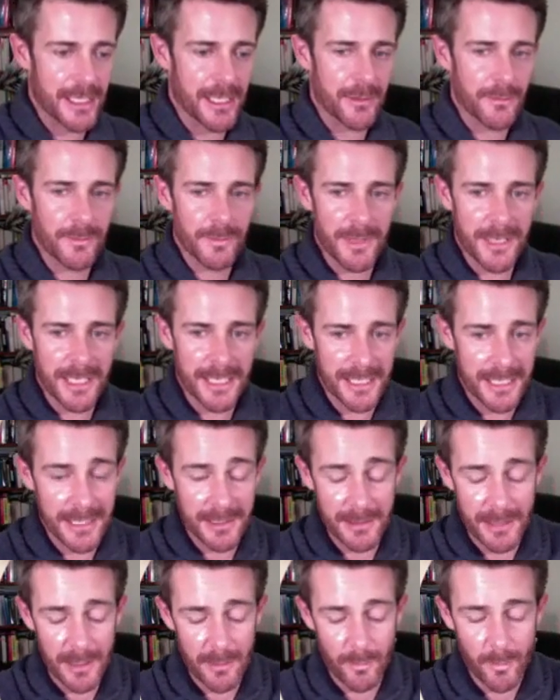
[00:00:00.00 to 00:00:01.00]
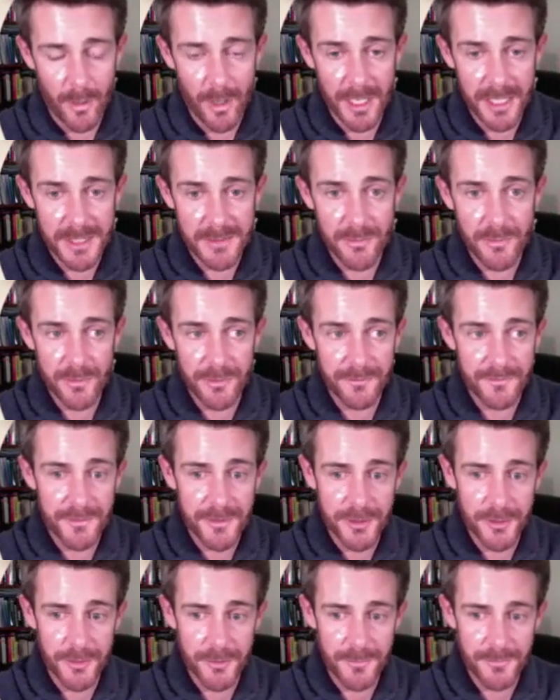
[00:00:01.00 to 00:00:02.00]
are, are uh, a wise move
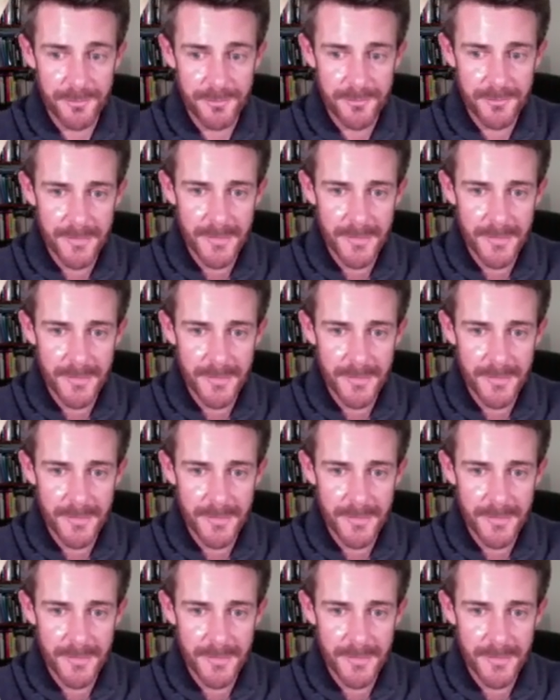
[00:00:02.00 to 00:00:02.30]
too.